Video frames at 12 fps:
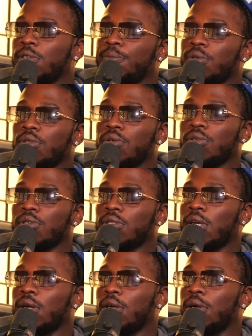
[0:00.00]
of the producers
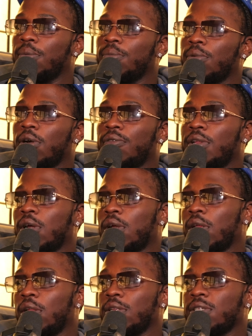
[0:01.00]
that are in our
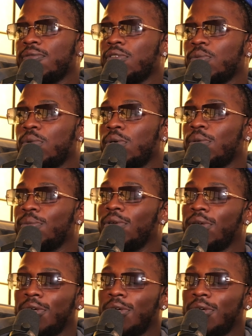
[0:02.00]
collective as well.